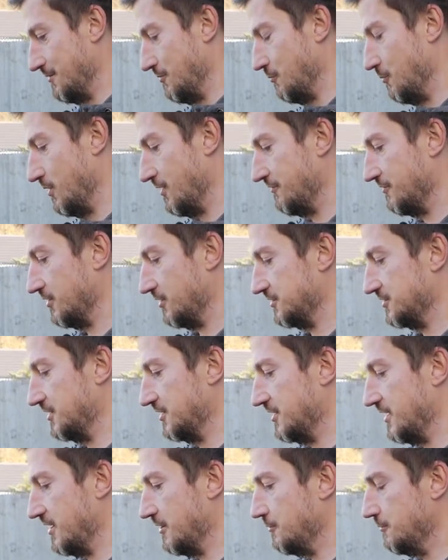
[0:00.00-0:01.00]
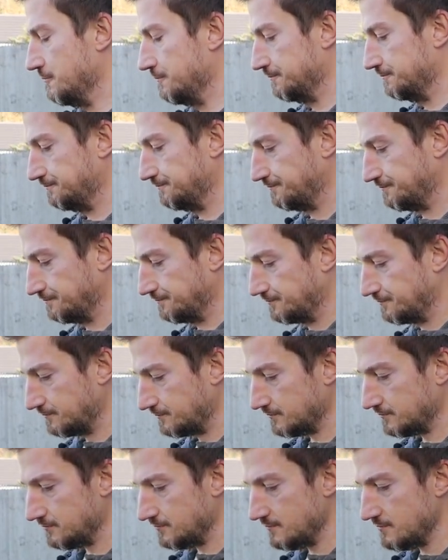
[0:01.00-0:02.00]
what I've got to do
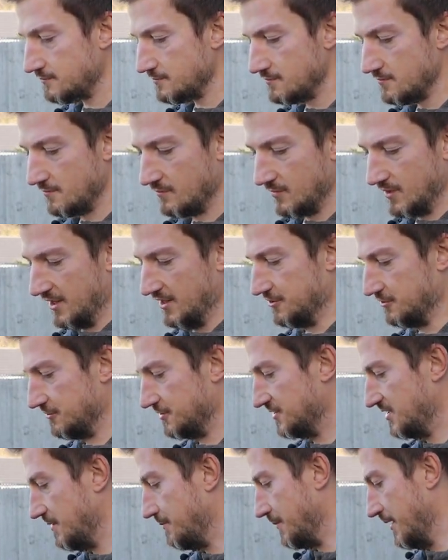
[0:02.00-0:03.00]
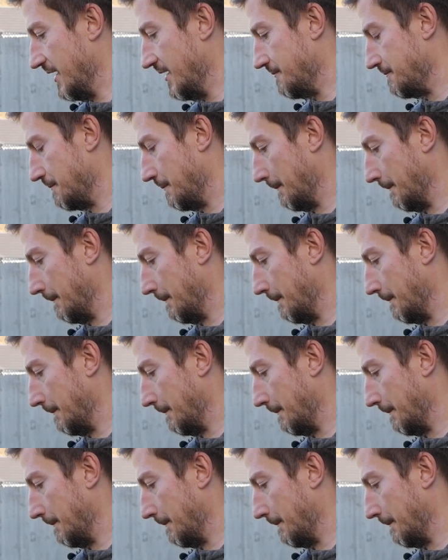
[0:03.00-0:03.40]
is unzip it.